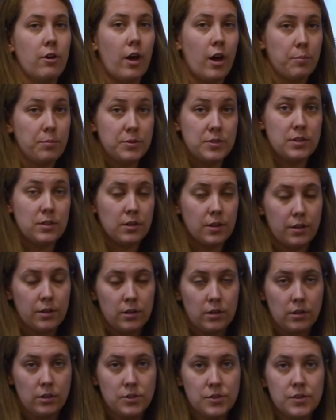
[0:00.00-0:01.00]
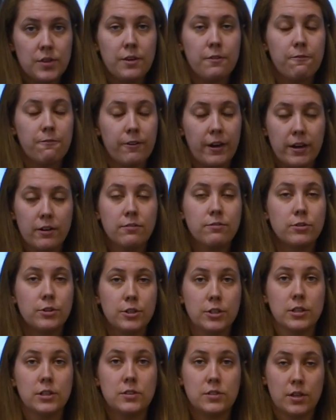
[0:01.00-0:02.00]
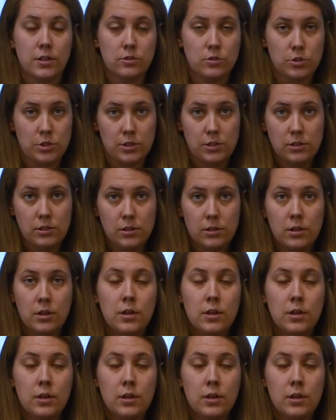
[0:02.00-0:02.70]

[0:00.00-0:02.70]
opposite colors, they fight for your attention,